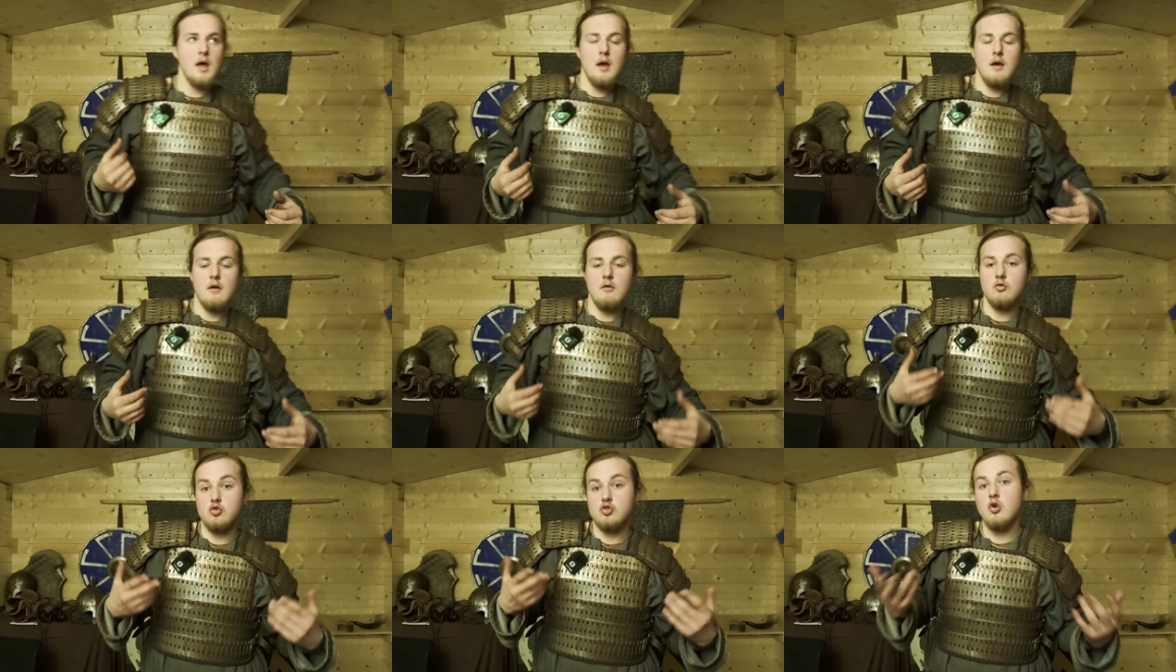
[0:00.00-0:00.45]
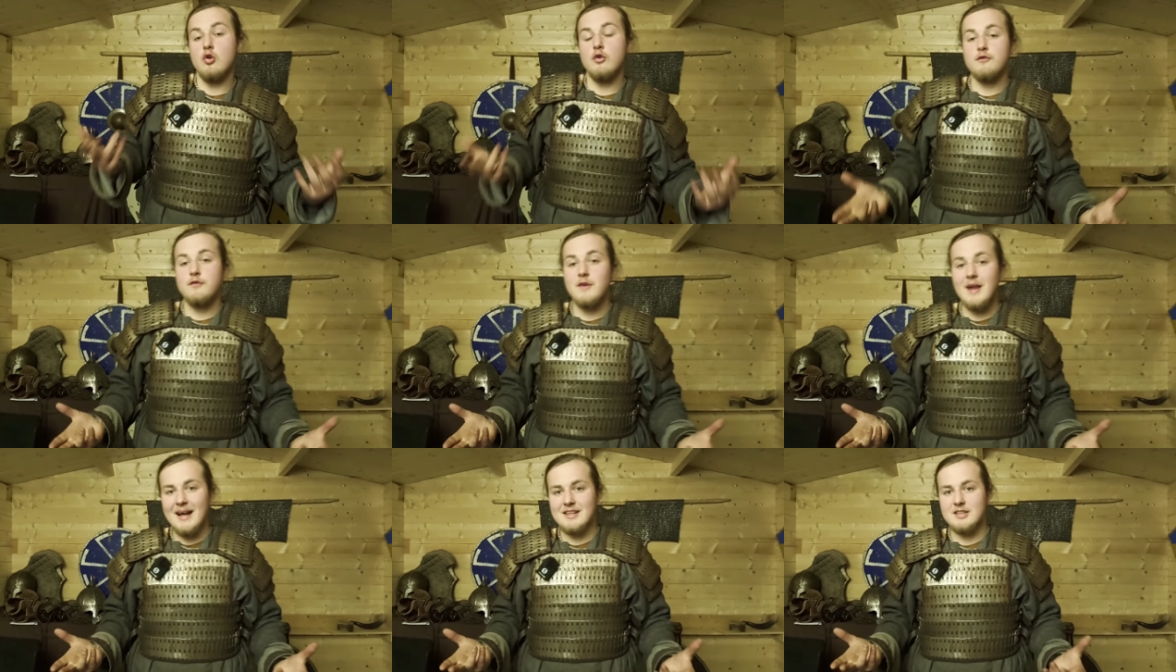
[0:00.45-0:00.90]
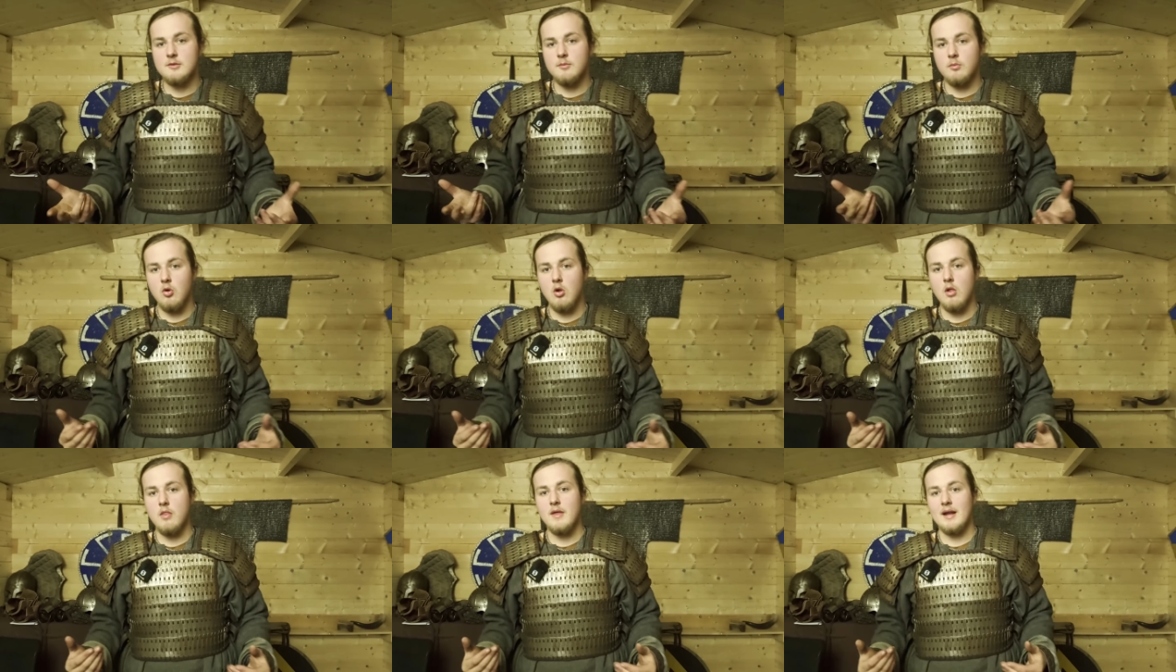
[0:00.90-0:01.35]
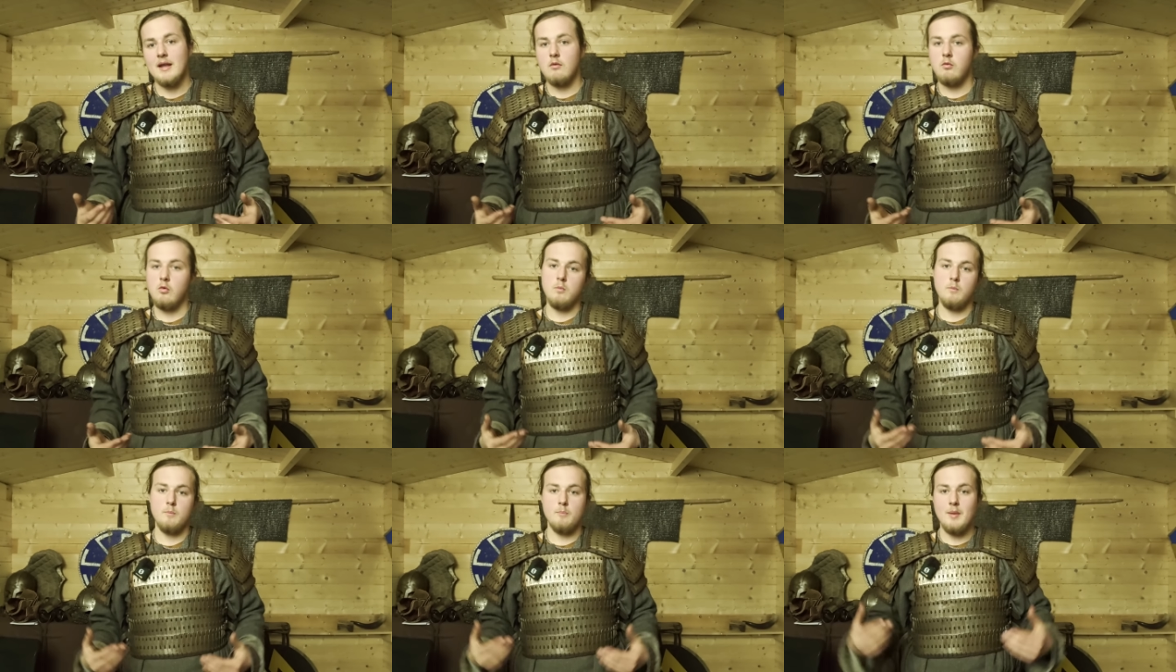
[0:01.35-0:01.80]
so flexible that it
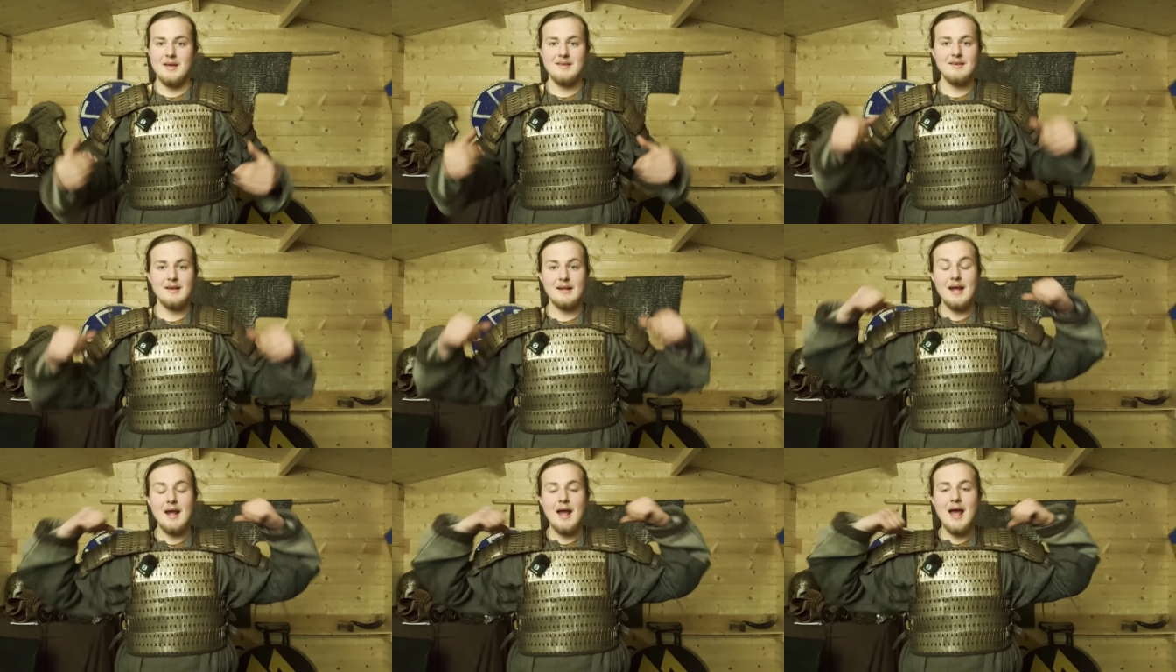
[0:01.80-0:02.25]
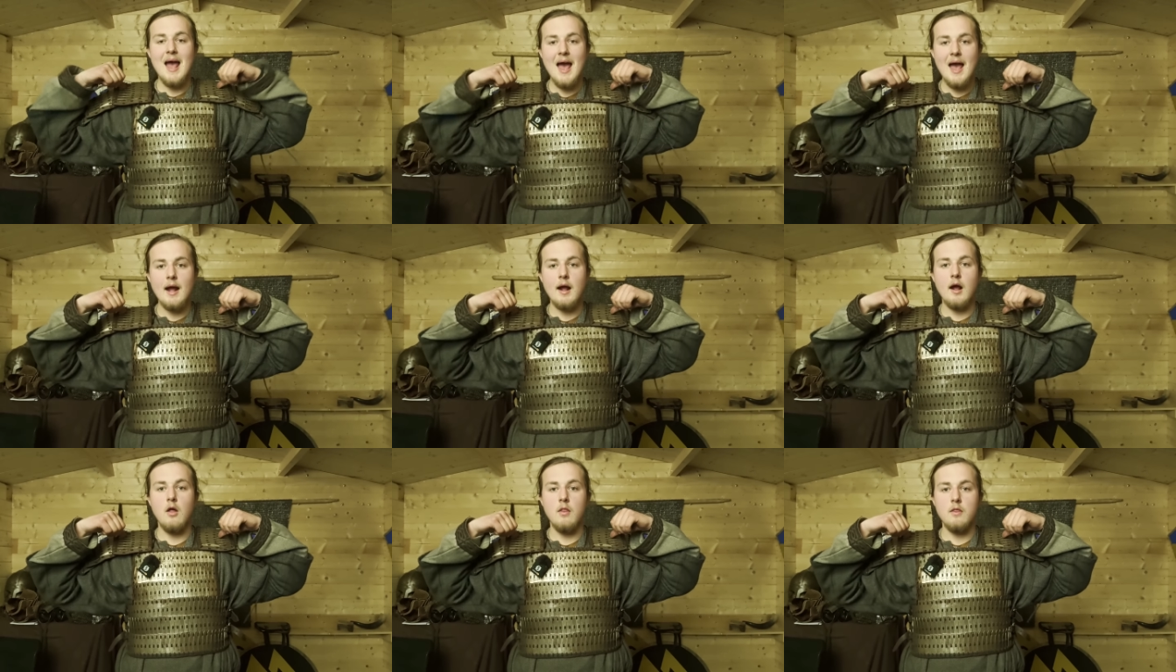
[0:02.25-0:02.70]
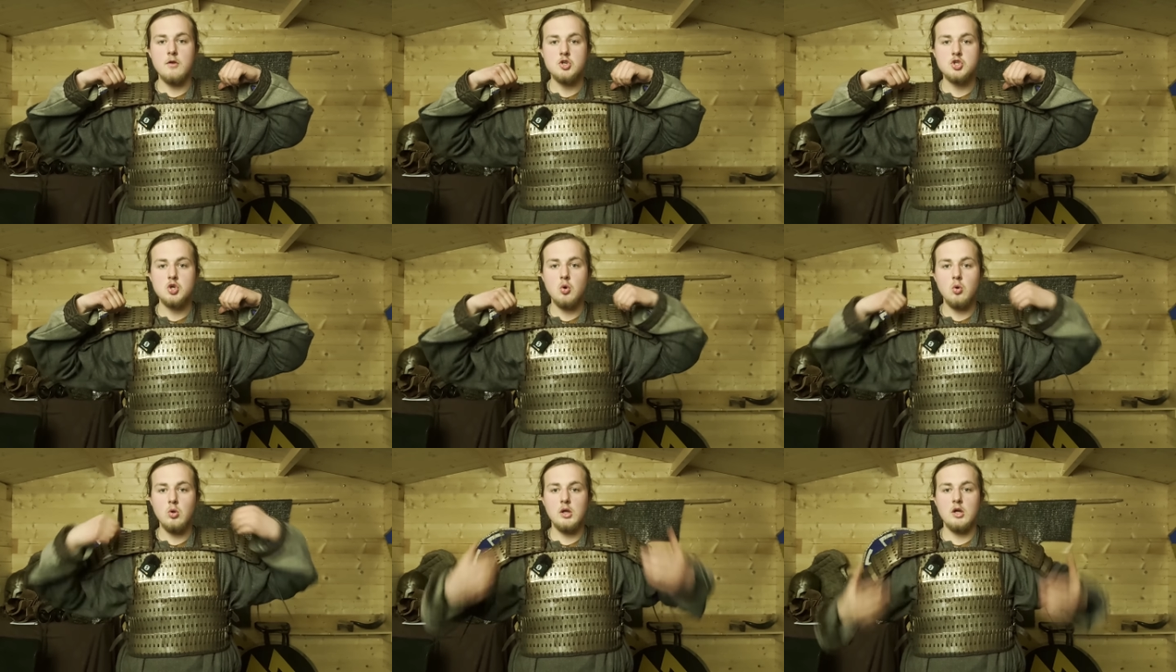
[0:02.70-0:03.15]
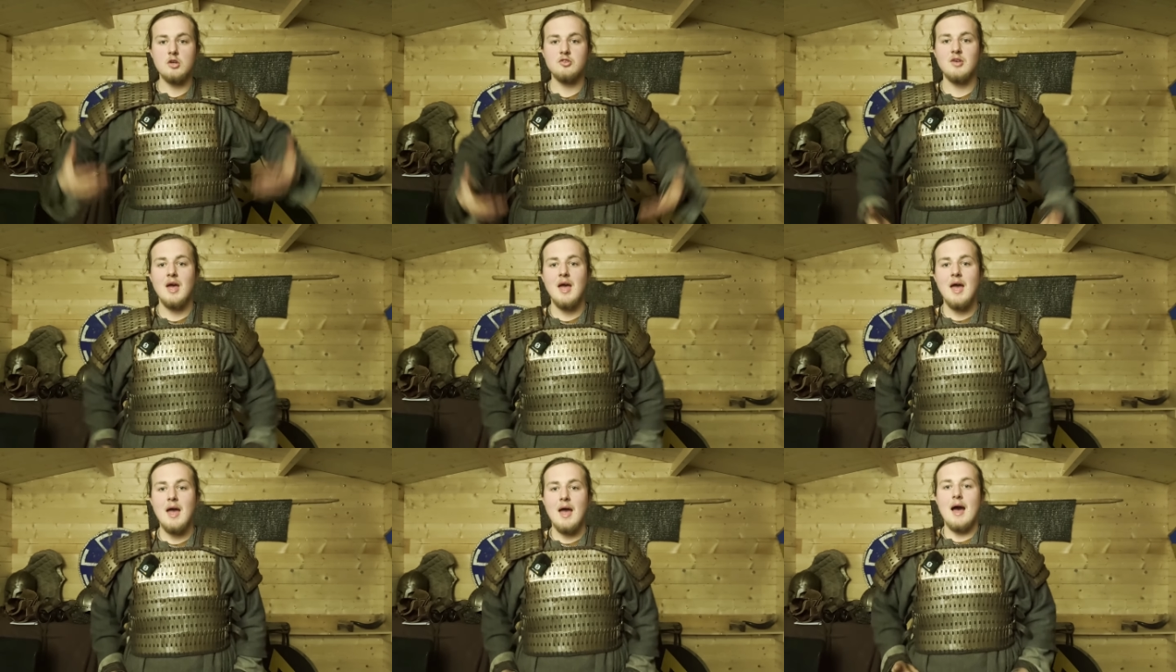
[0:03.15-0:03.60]
will basically hang on the shoulders
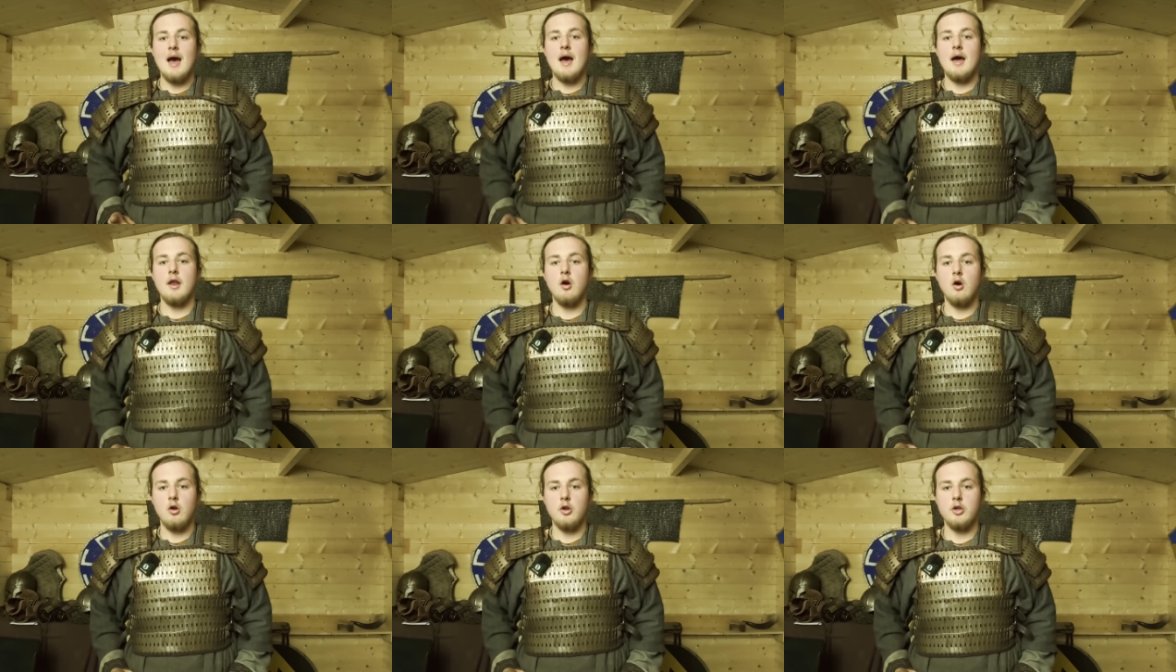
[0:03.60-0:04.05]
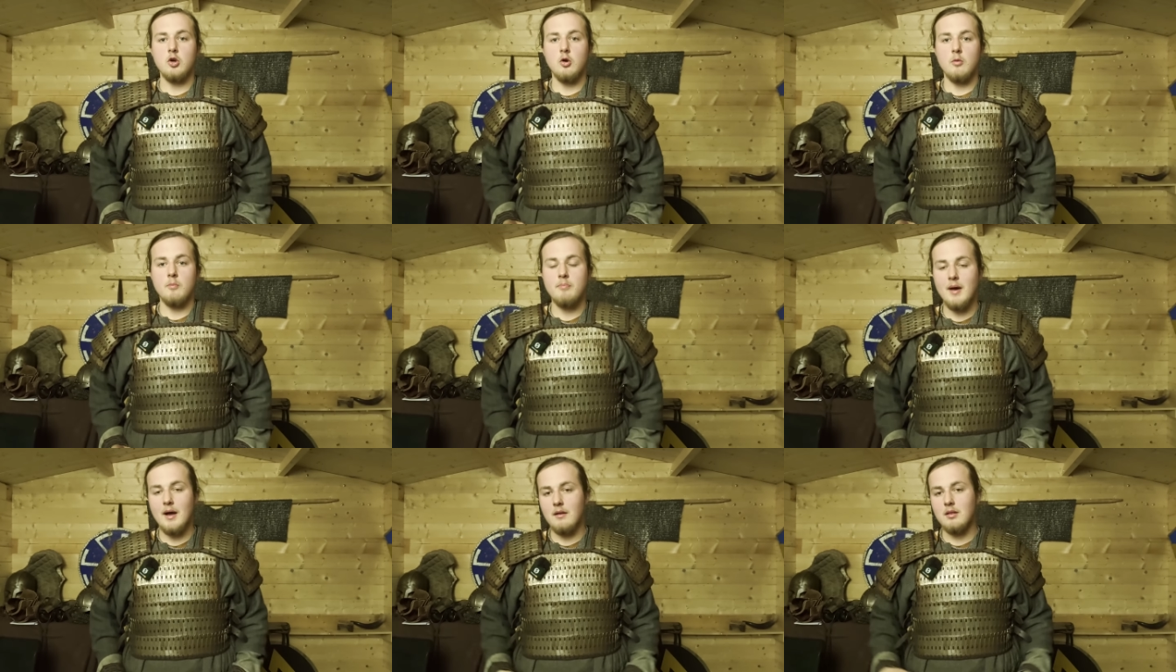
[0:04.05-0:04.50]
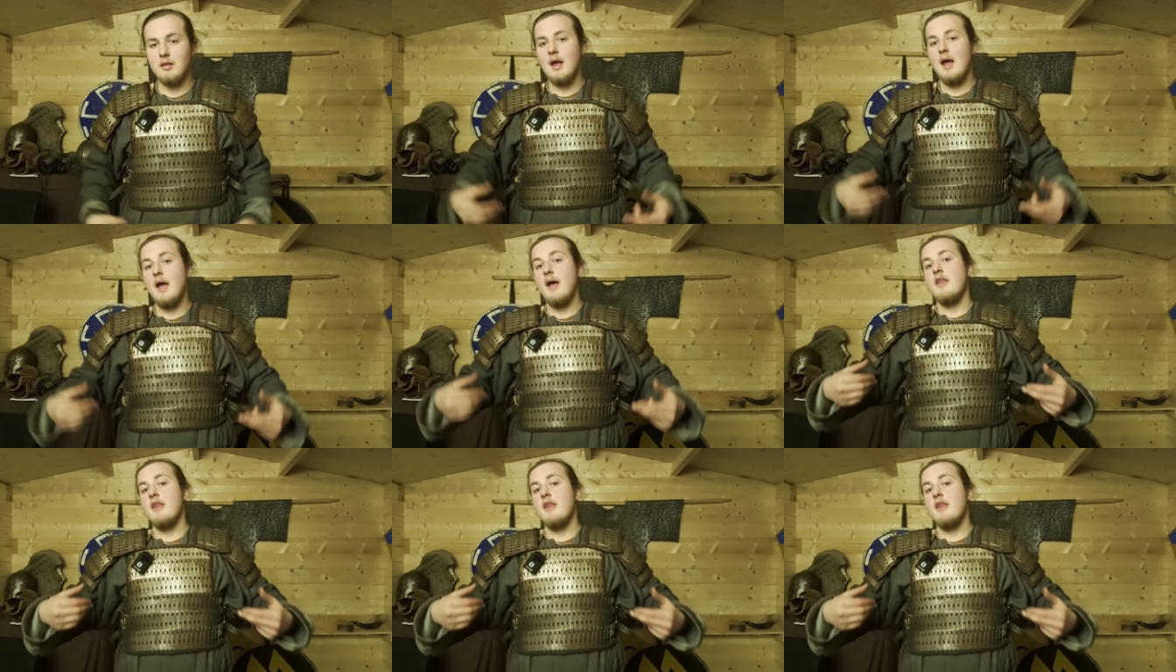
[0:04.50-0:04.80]
and on your belt.